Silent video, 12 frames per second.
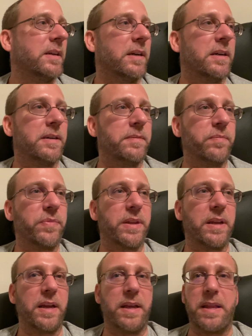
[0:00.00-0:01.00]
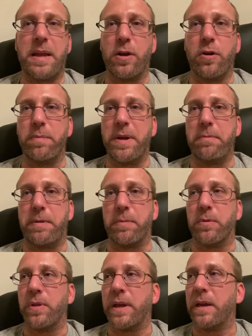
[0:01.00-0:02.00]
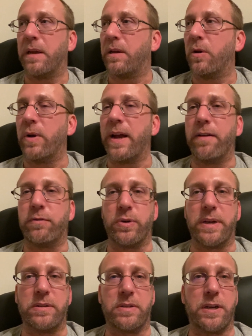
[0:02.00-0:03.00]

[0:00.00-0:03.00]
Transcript: And they go meet people. They go have drinks.